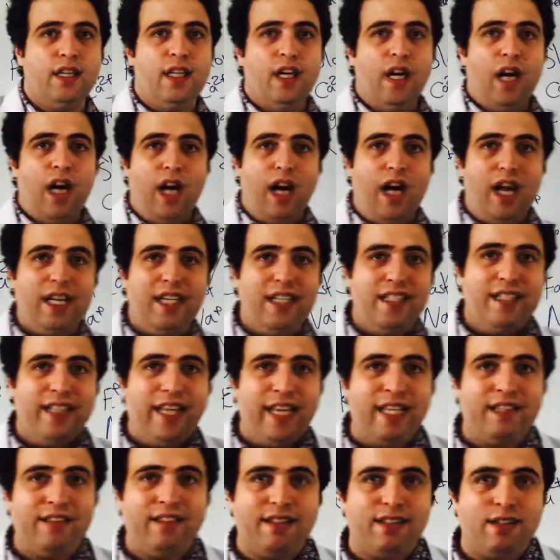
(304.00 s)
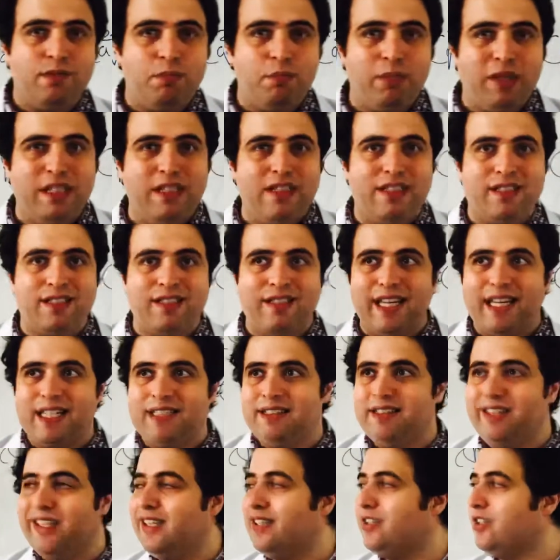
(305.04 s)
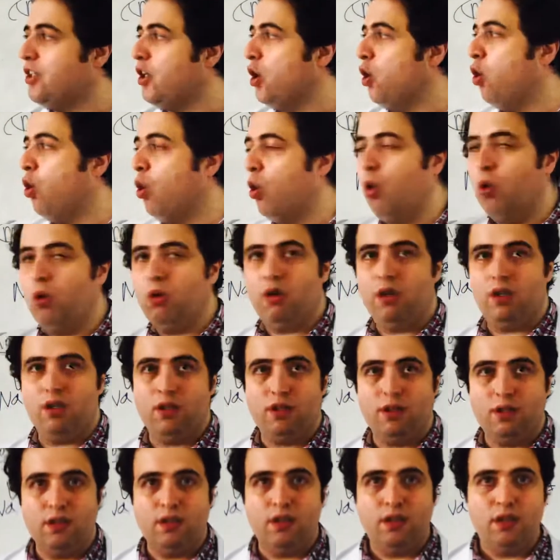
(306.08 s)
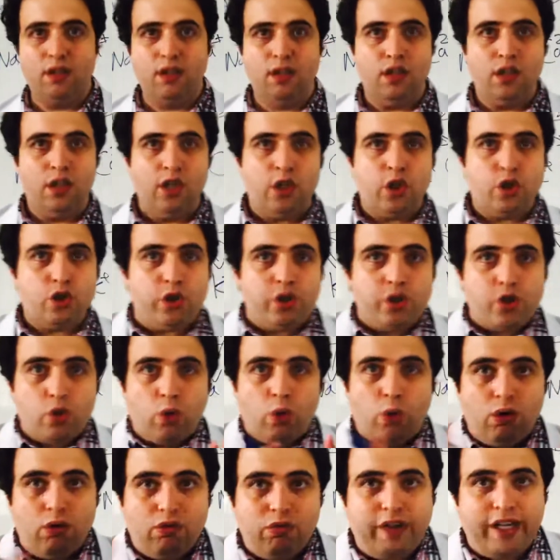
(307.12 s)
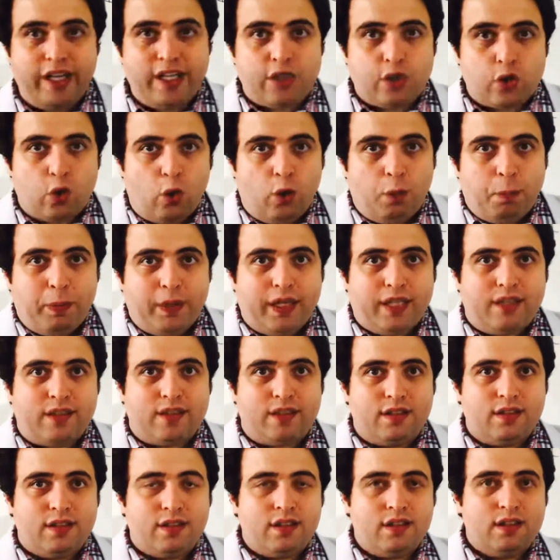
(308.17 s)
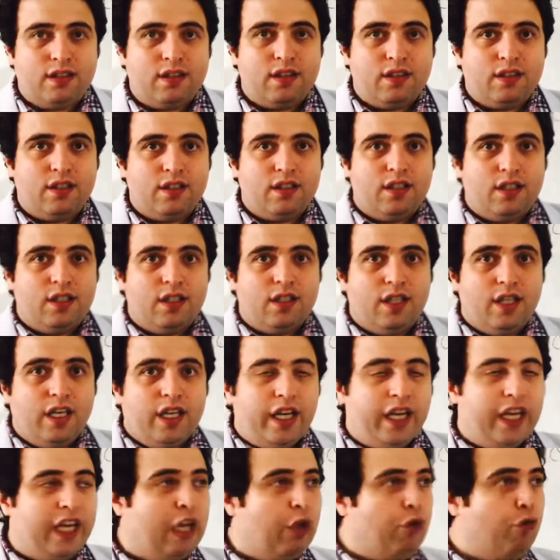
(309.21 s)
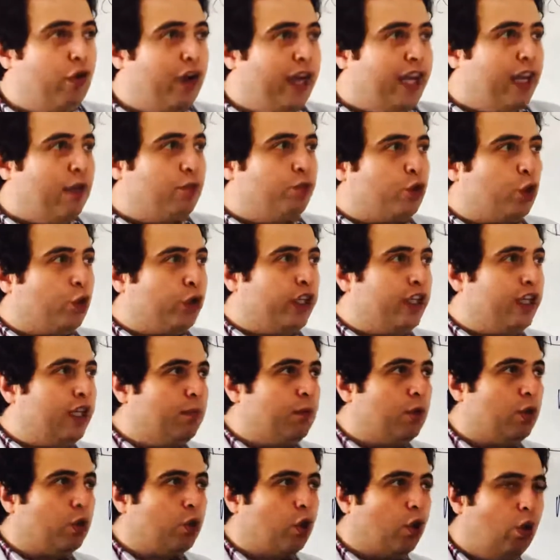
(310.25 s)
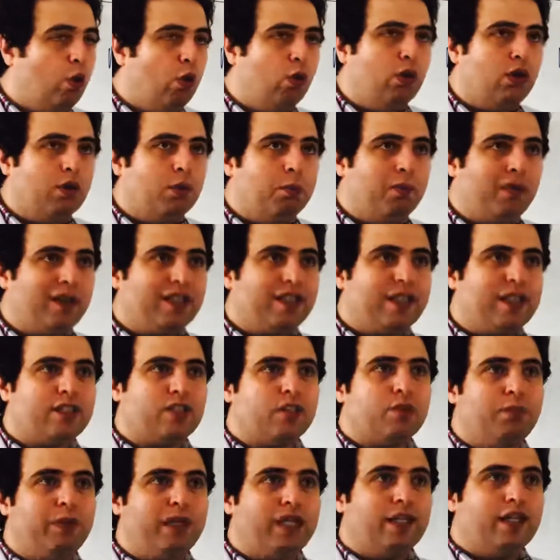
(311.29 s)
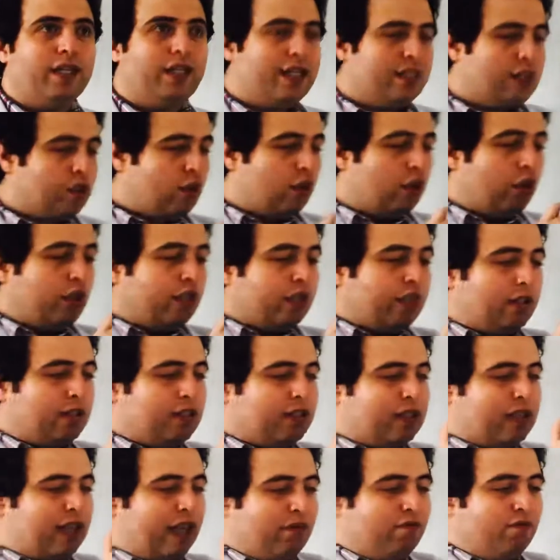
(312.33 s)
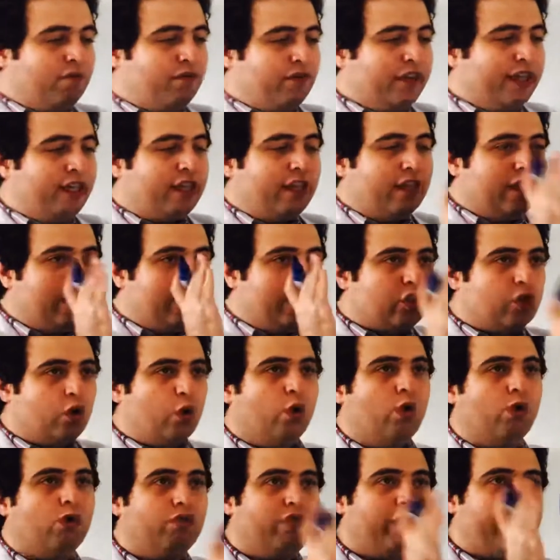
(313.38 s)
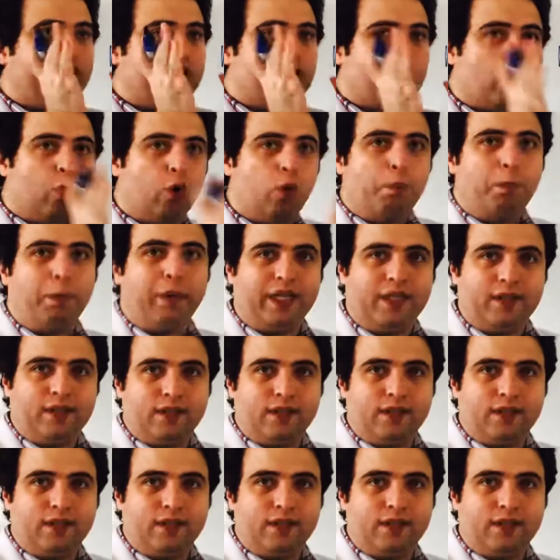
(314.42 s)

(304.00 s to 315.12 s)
Ungated means that there is a hole, so it's always open. If I am talking about hole, what does it mean? It's somewhere it's always open.